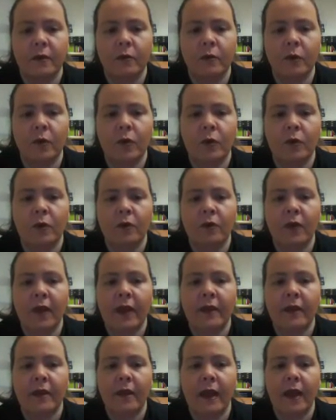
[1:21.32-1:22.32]
rule
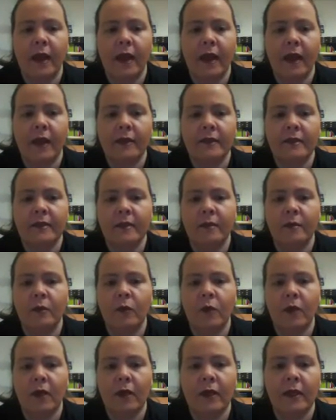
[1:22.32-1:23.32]
that a sub
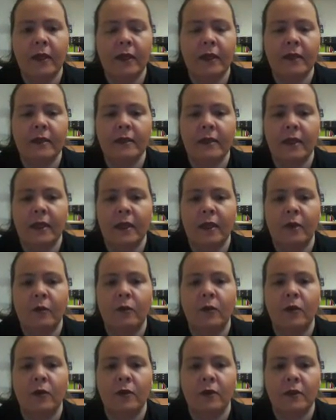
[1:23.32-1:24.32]
1 is
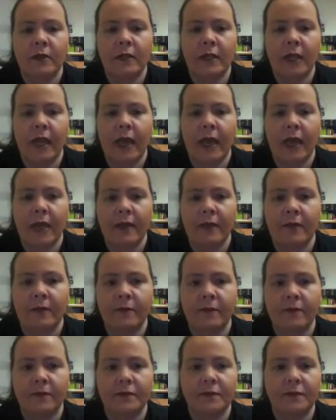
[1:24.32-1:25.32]
equal to a.
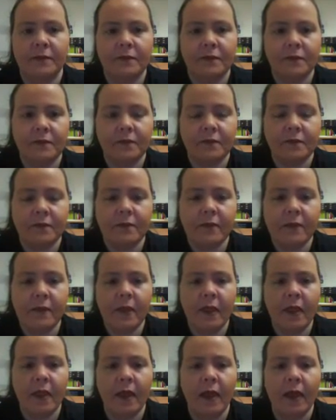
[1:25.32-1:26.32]

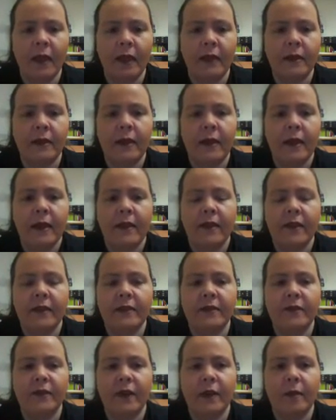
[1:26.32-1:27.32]
And that's
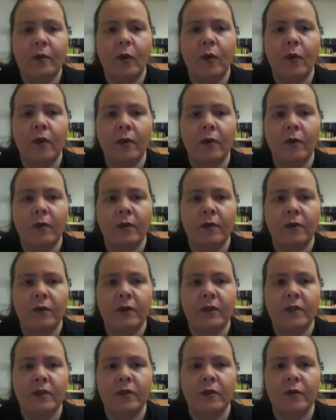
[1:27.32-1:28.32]
a very important one for
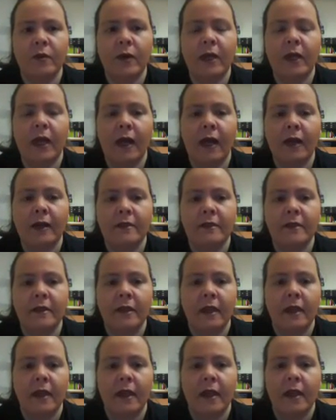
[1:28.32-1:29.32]
us to realize
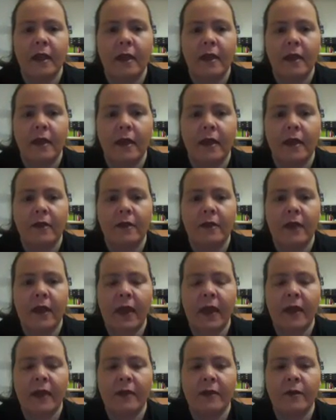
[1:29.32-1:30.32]

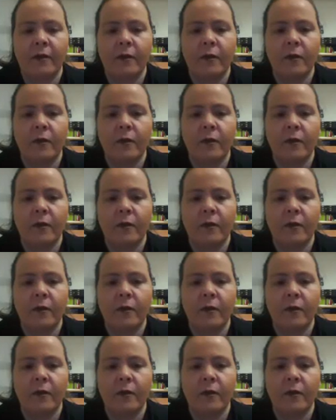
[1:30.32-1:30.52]
that